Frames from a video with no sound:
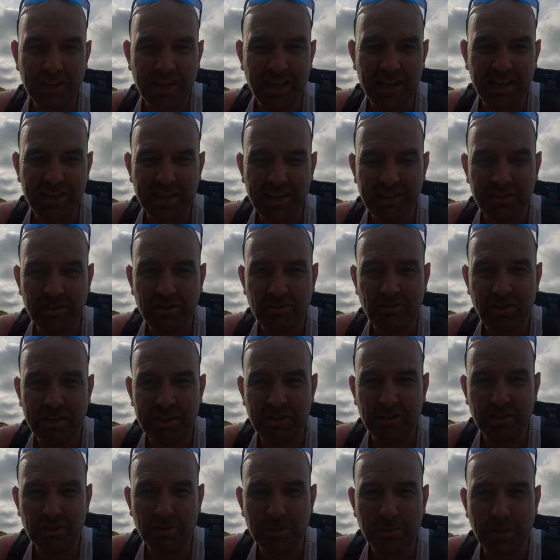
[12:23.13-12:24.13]
Again, it is a
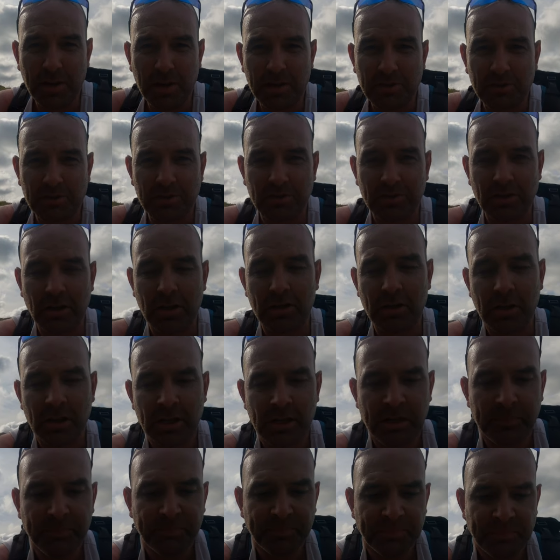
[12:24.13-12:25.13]
grade two plus, so
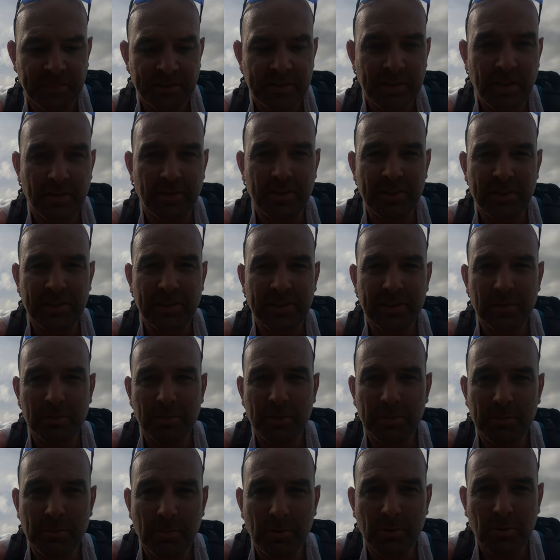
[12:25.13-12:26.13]
definitely a little
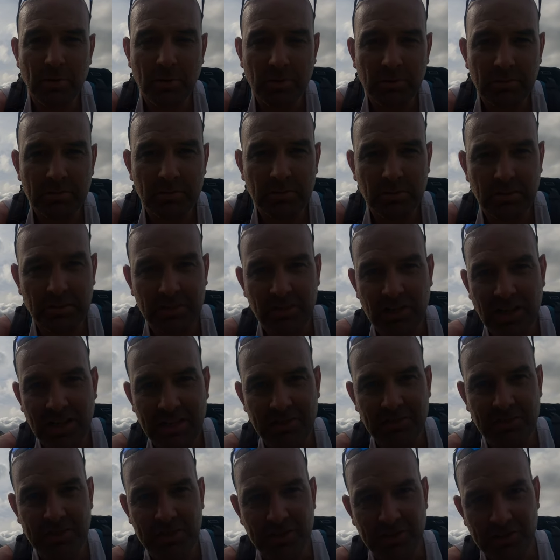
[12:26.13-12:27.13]
bit more on the
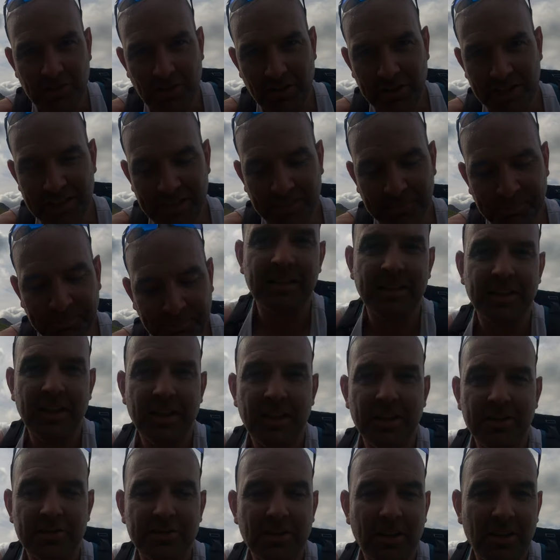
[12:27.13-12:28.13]
challenging side.
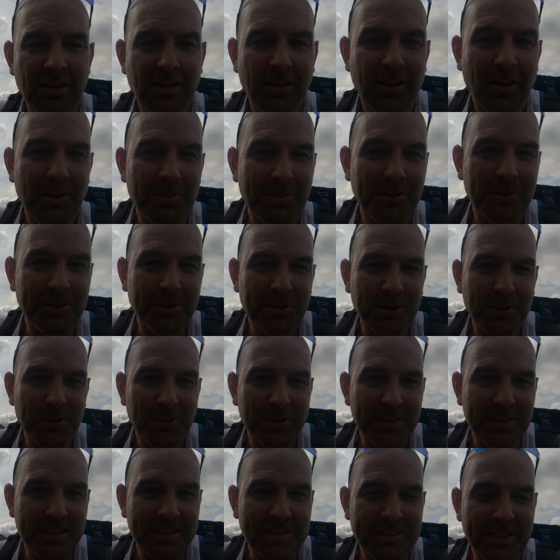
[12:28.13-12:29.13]
So I'm going to
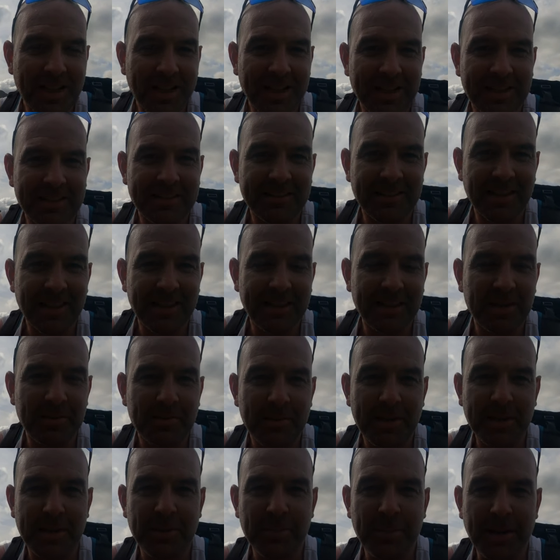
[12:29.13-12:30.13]
call it a day today. I'm going
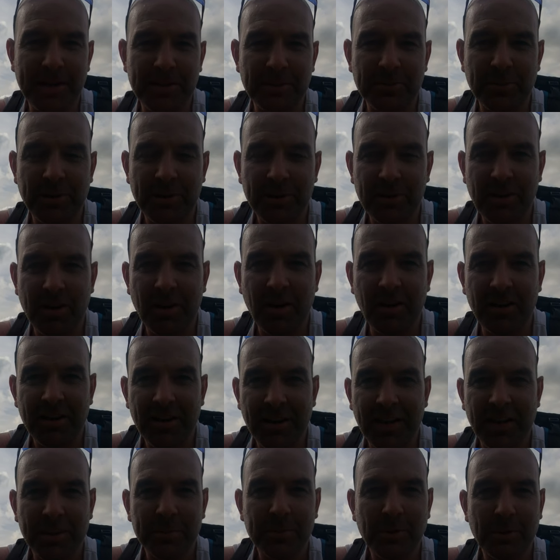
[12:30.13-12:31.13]
to make it back to my car,
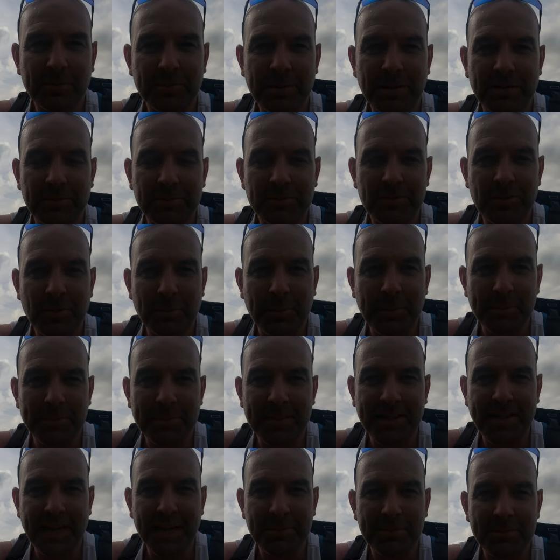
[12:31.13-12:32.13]
pop down the shop. I'm
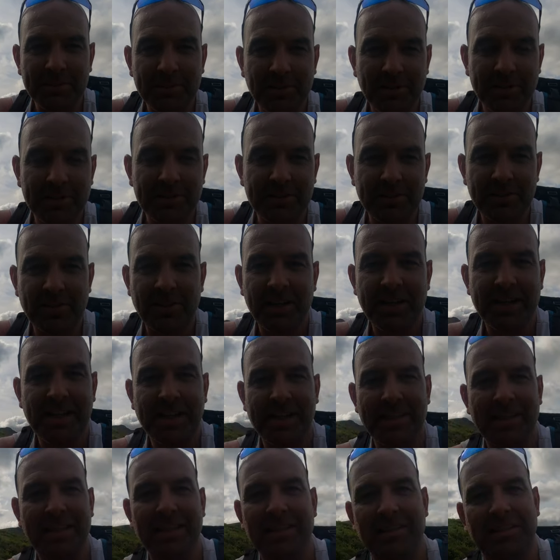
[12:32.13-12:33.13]
in the campsite tonight,
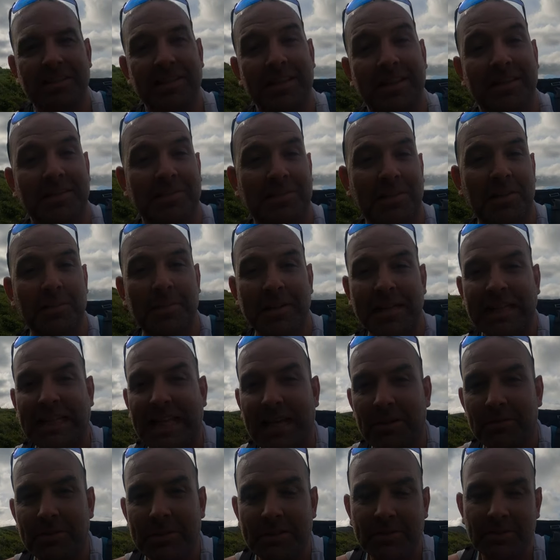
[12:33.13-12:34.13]
and then I think it's going to be
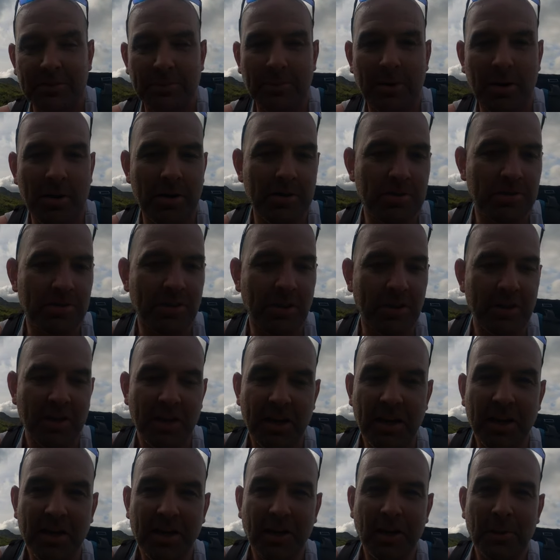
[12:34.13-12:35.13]
cloudy tomorrow. So
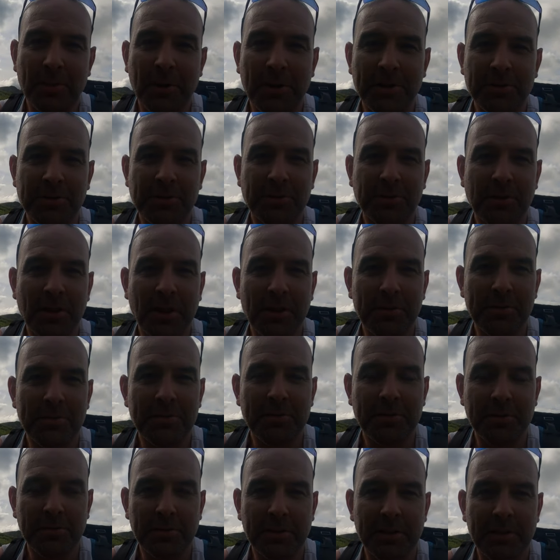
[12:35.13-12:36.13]
I might just go
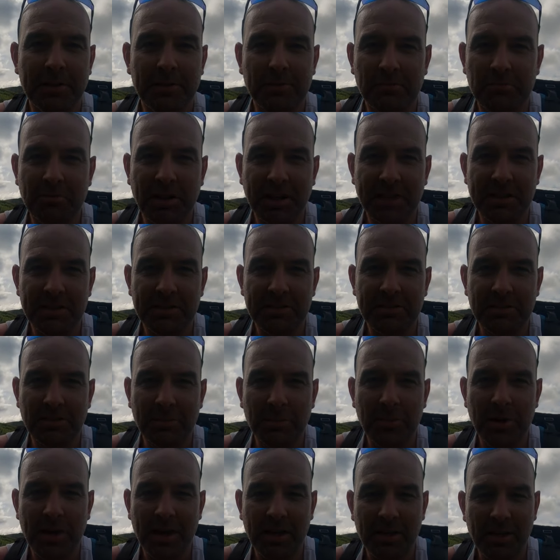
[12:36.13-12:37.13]
and do a little recce
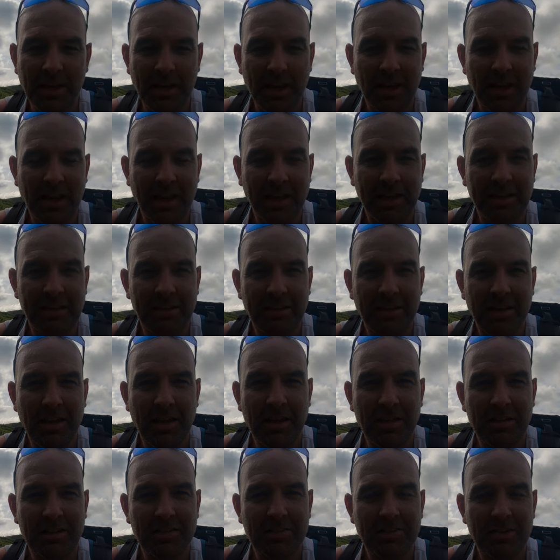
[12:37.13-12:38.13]
somewhere and
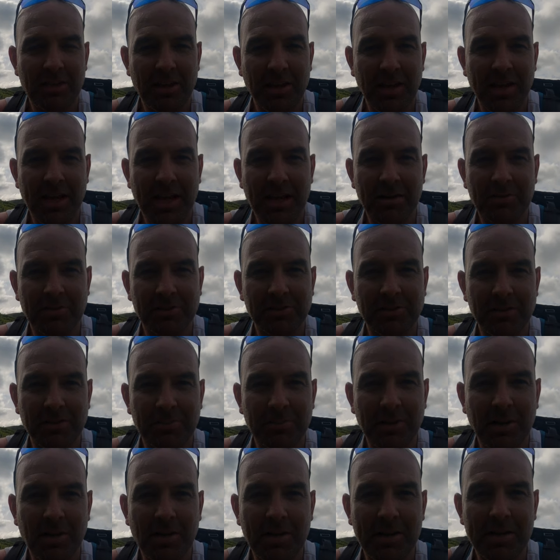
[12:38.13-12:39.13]
uh, check out
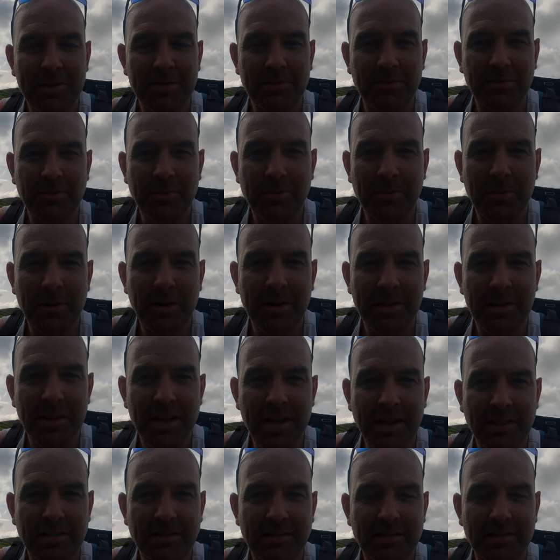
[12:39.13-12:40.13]
some lines for my
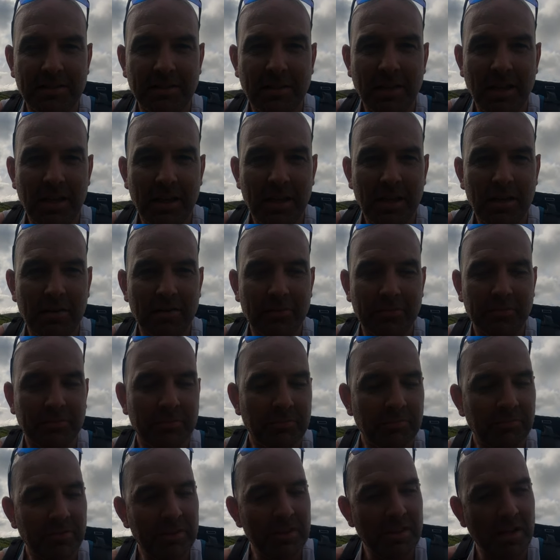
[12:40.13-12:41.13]
next uh,
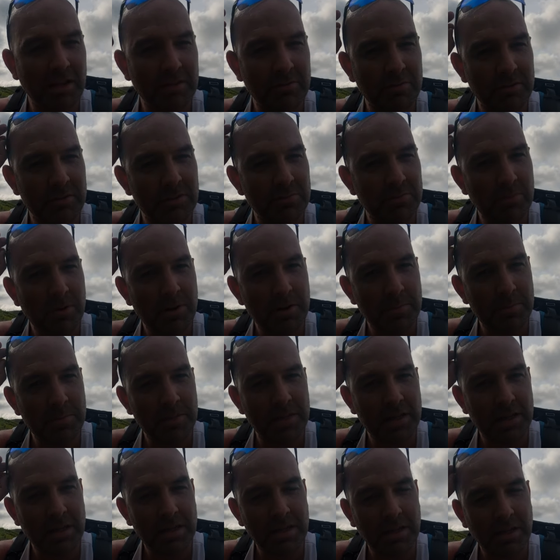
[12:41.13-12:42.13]
video, which might
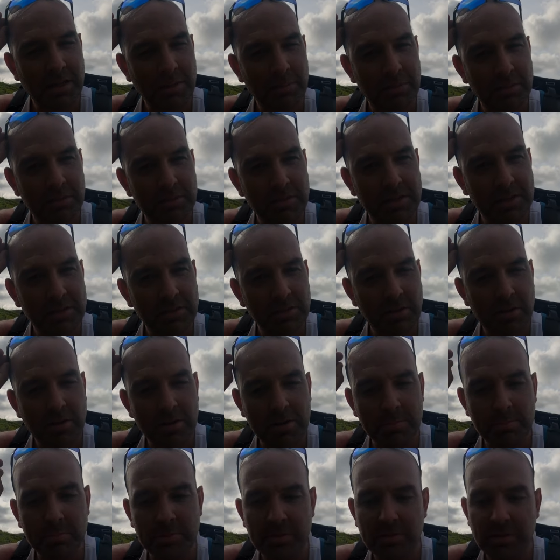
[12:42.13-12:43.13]
be in a couple of weeks'
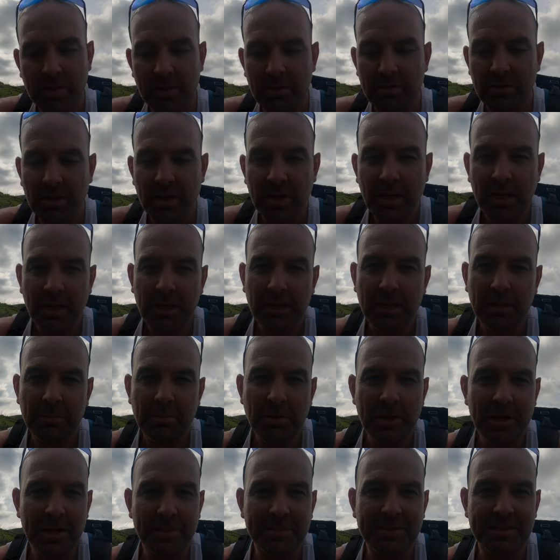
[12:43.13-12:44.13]
time. So, look,
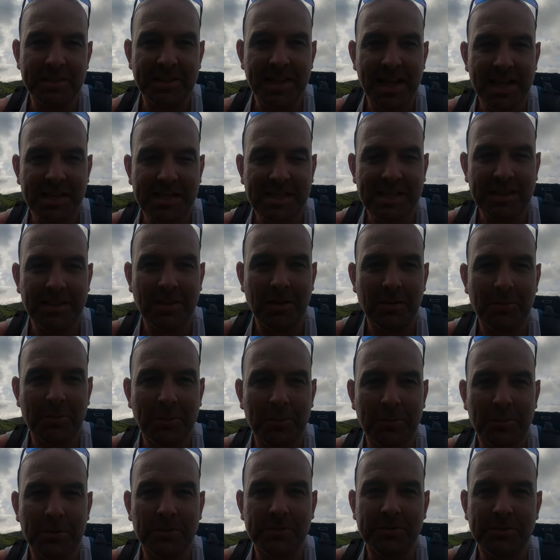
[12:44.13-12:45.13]
my name's Dan,
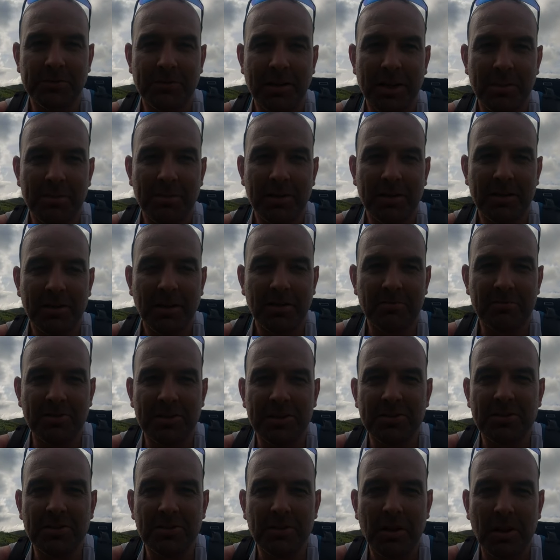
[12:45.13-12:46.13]
I'm the bald scrambler. I
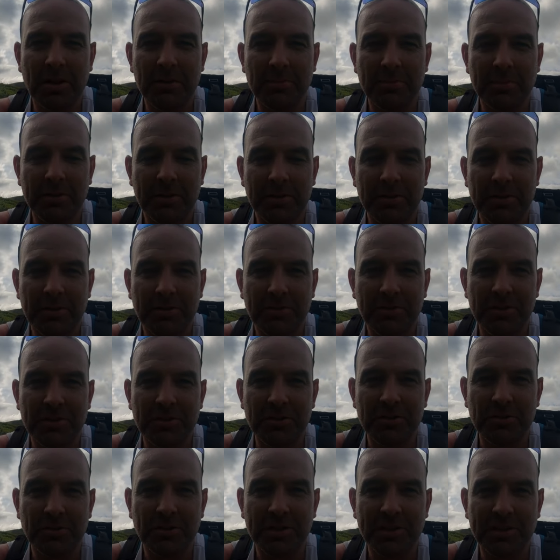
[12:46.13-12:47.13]
really do hope that you've
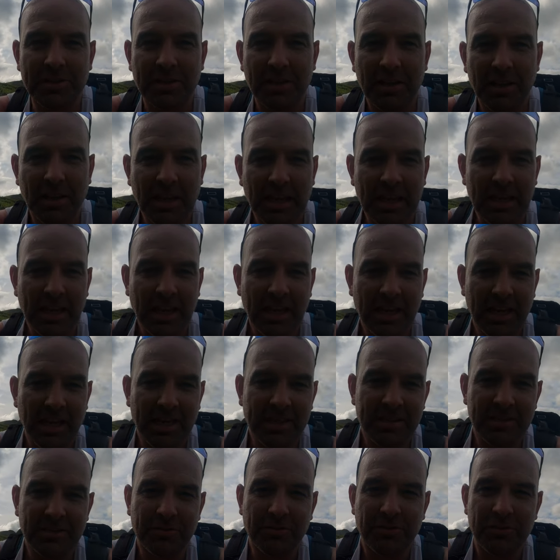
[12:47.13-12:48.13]
enjoyed
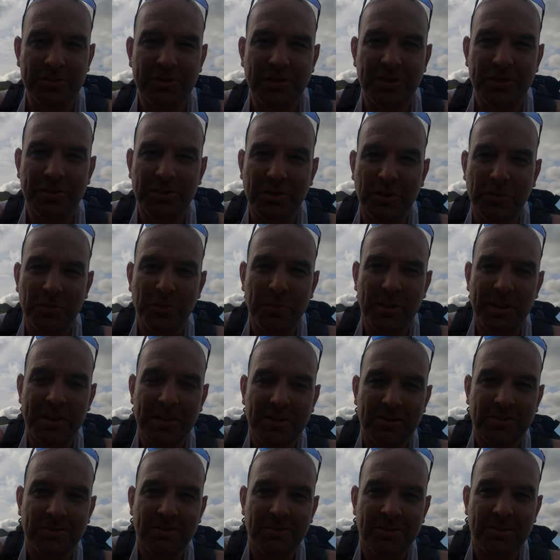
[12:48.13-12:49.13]
uh, this footage of
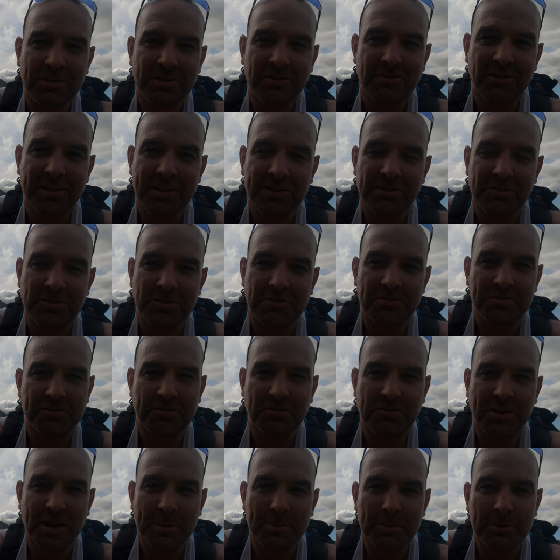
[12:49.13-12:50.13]
me on this grade 2
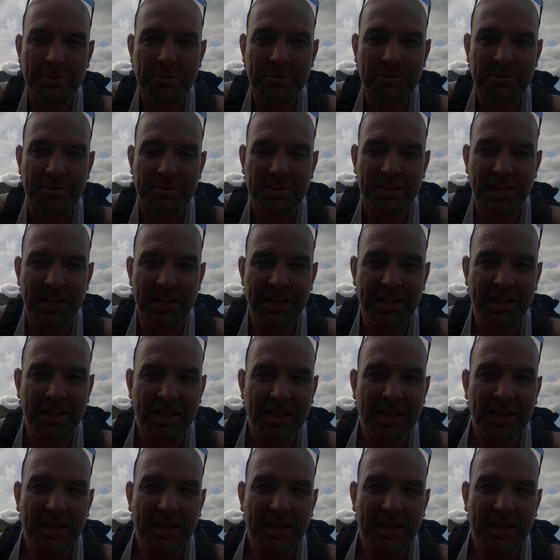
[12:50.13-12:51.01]
scramble today.